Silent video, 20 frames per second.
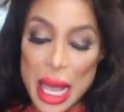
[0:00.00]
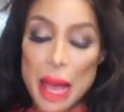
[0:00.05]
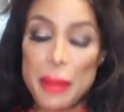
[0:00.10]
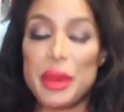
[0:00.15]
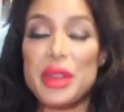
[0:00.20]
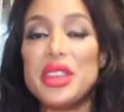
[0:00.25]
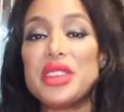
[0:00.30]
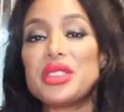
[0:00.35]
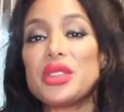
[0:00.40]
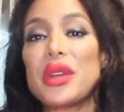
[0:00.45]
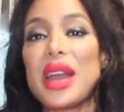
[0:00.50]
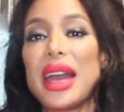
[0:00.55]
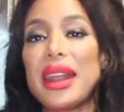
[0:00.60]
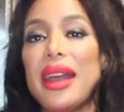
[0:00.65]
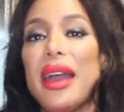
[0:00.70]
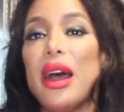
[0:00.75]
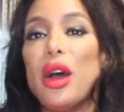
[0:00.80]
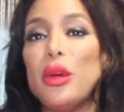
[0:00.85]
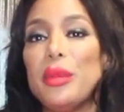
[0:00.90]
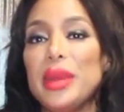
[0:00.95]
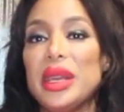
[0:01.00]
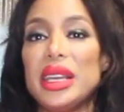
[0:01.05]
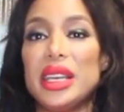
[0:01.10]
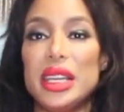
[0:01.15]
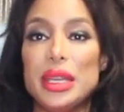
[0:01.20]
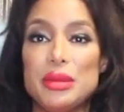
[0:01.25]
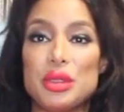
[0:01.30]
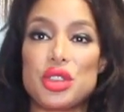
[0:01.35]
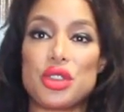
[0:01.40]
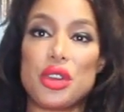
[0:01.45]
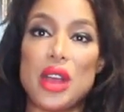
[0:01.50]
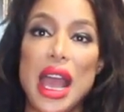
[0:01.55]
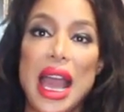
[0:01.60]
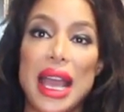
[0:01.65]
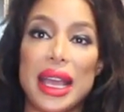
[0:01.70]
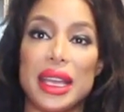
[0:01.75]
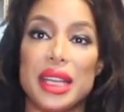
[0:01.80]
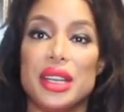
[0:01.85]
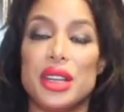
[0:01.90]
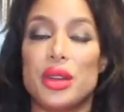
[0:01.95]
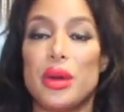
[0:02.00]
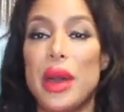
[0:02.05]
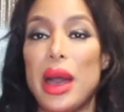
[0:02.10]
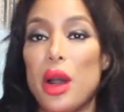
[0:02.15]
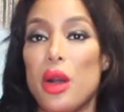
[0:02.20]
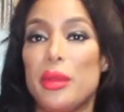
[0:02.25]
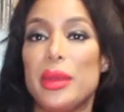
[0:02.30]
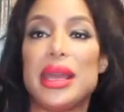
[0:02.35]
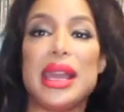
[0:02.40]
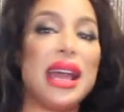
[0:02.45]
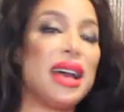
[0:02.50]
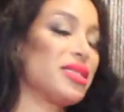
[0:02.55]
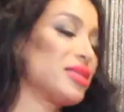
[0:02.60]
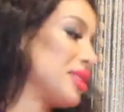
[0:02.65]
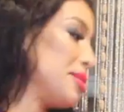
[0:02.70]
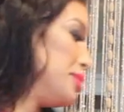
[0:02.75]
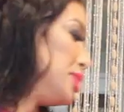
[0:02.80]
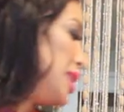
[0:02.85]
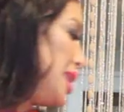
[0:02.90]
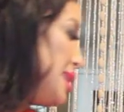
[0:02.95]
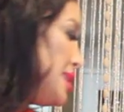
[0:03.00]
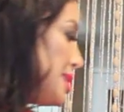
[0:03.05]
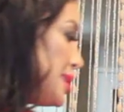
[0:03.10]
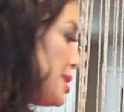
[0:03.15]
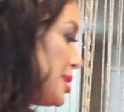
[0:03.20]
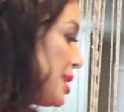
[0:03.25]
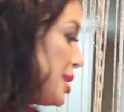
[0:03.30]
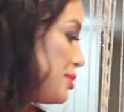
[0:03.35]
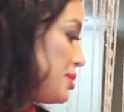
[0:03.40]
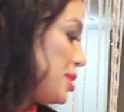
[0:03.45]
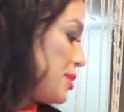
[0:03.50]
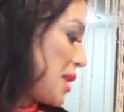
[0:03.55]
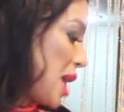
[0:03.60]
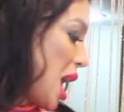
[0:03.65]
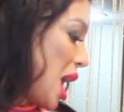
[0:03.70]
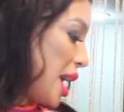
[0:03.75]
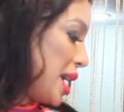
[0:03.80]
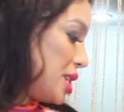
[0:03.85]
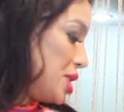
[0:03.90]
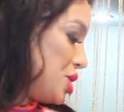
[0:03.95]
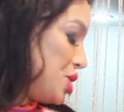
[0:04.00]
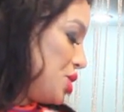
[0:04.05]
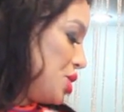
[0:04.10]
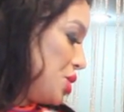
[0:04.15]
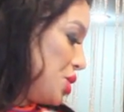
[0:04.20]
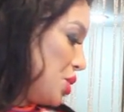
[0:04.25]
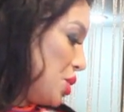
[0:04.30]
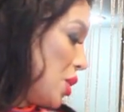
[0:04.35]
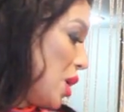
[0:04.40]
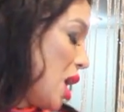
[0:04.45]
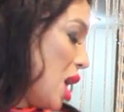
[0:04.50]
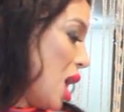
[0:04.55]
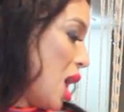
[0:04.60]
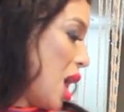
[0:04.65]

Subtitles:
But this will kind of help me keep track, and it'll help me as I'm placing them to kind to